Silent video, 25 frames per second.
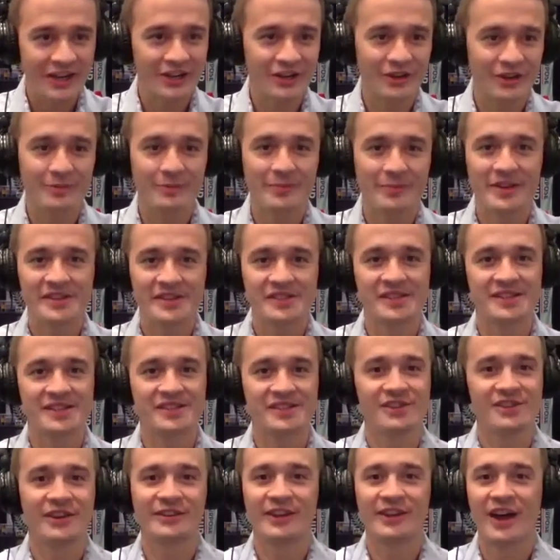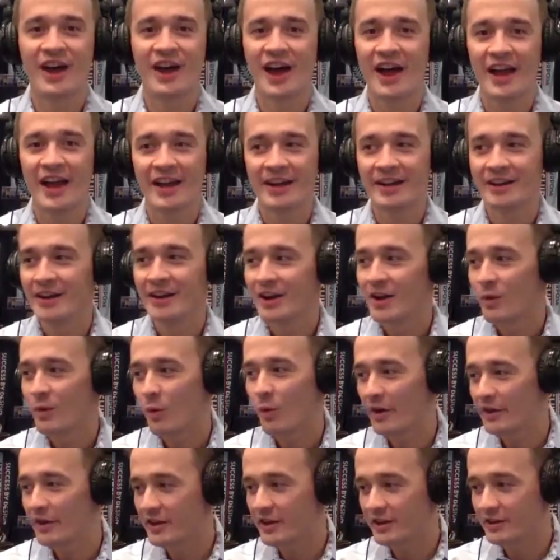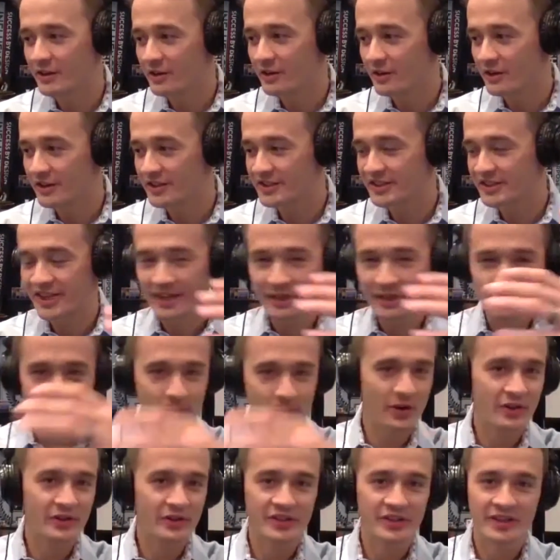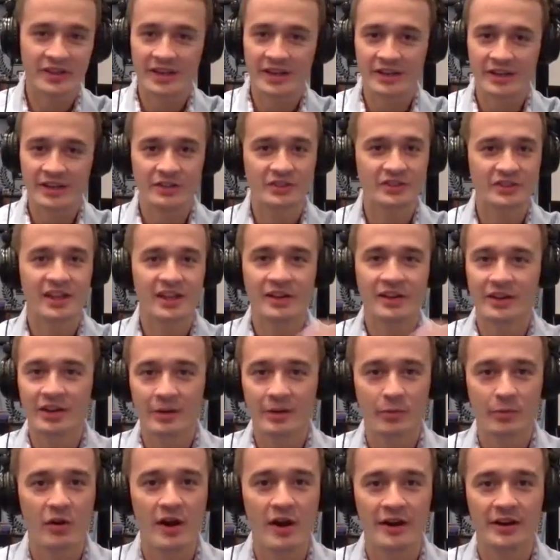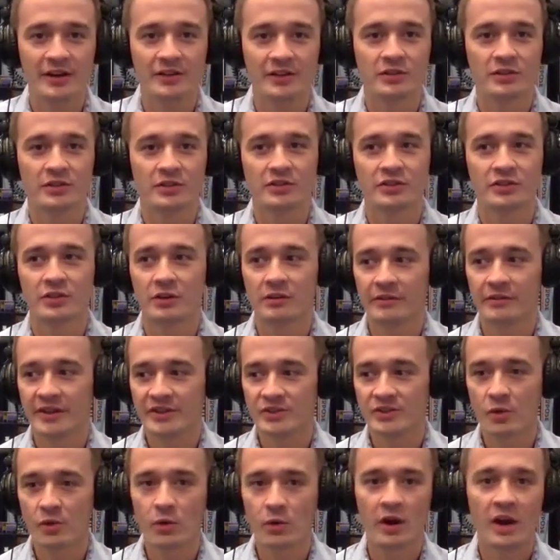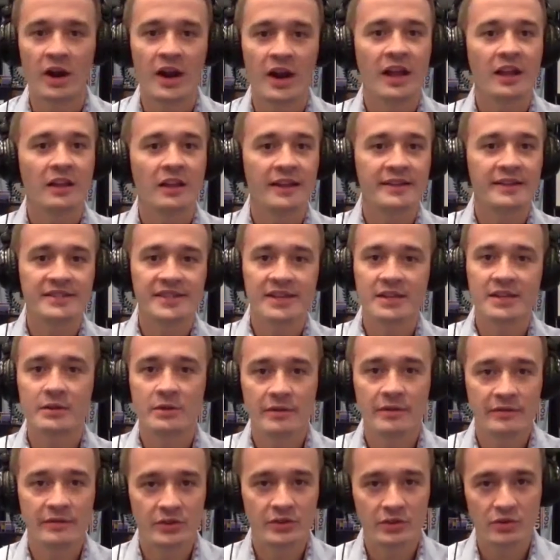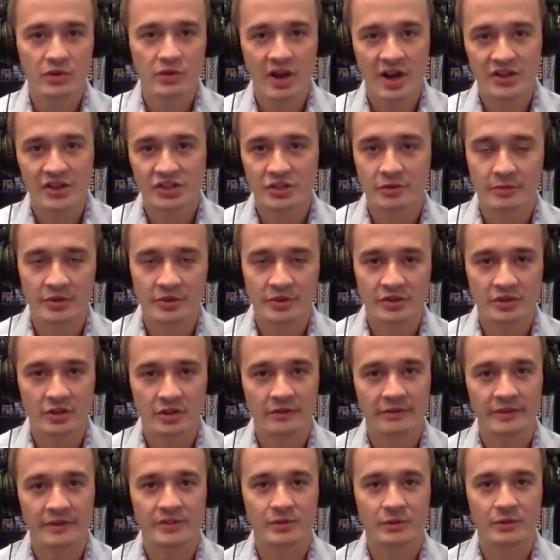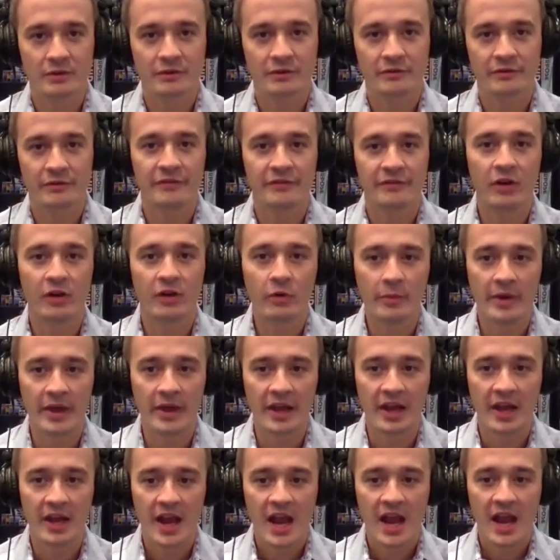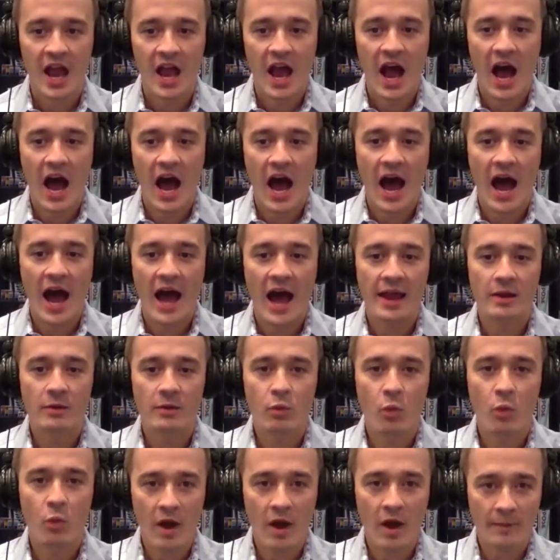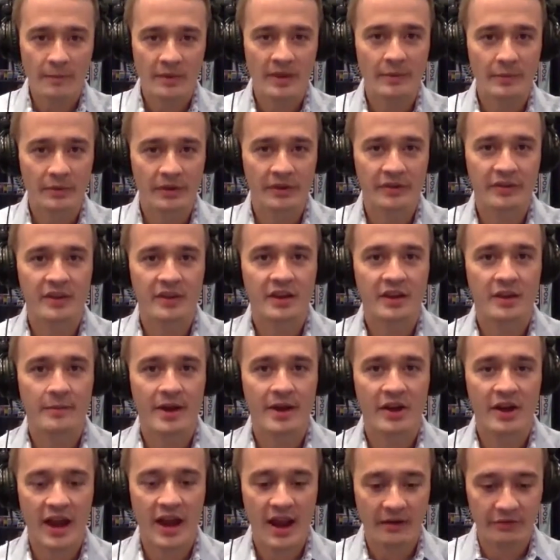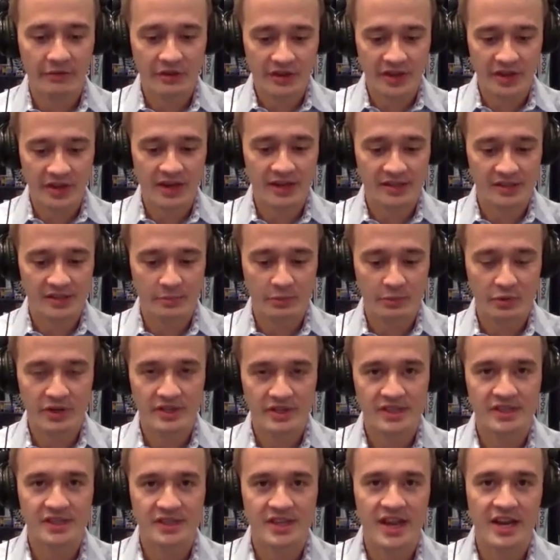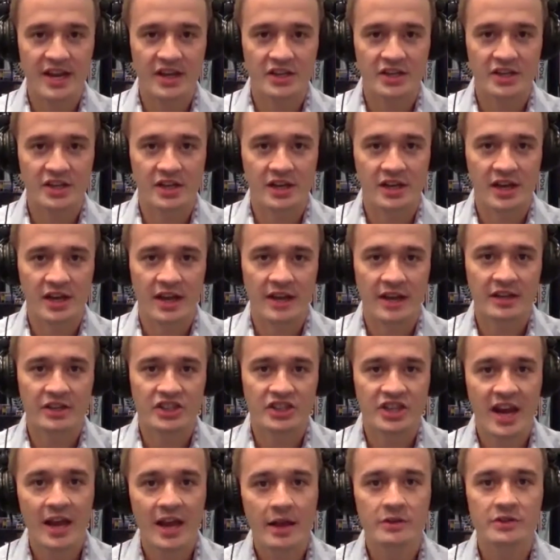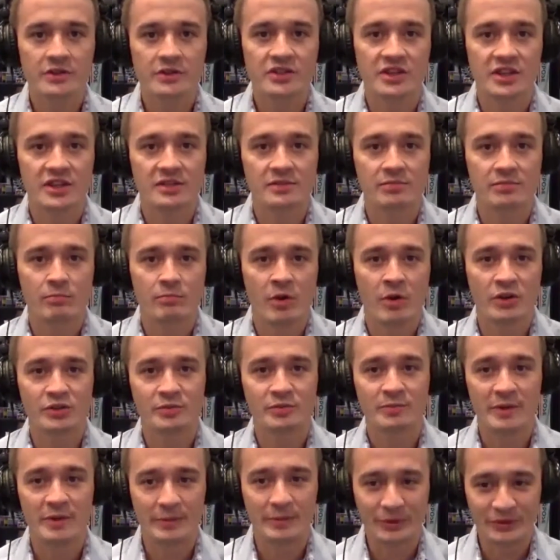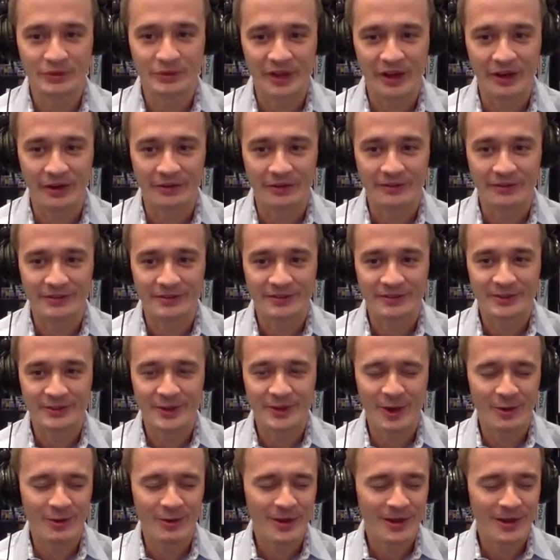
your business online, whether you're a salesperson and you're selling a product or service, or let's say you even do customer service or fulfillment, I want people to think about everything as a presentation. And the challenge is most people don't. So